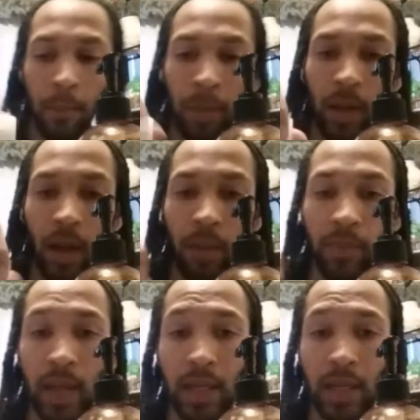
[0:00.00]
But
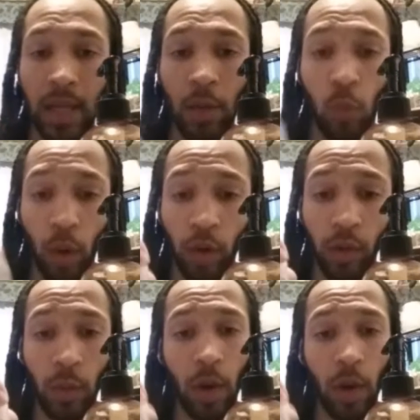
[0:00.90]
it did work
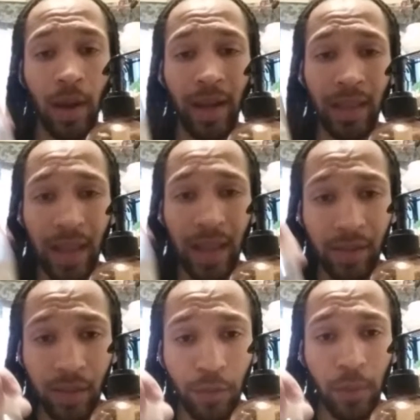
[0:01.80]
really well. I got a lot of
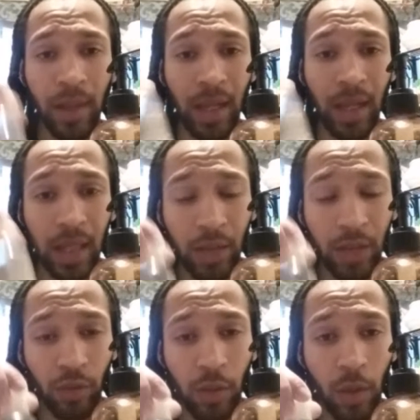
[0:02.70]
slip from it. It
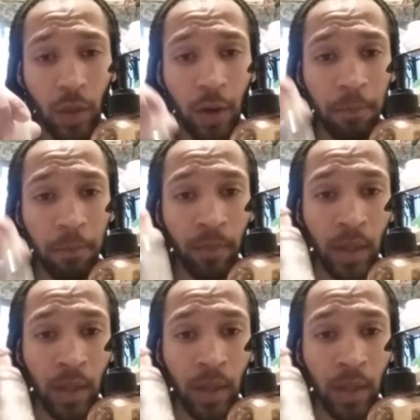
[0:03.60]
cleansed really well.